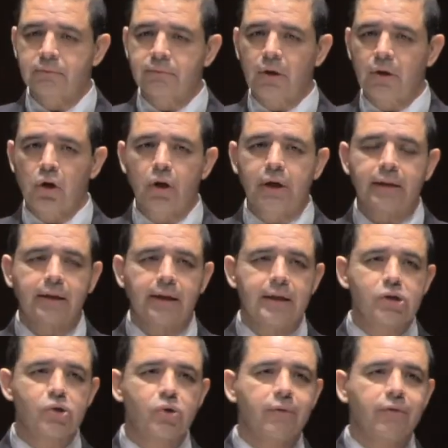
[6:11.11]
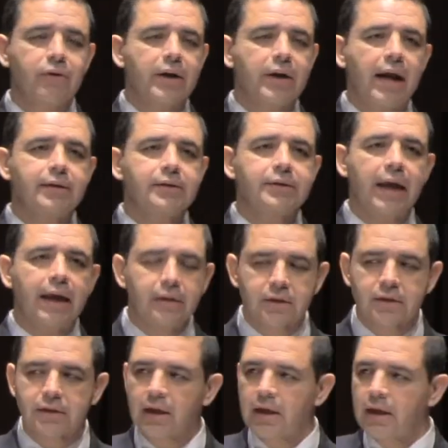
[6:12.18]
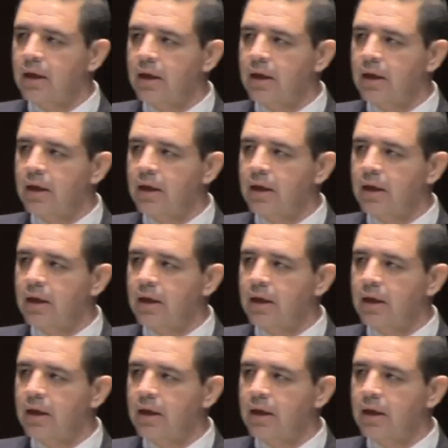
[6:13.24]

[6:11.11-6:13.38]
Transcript: you look at the history of the United States.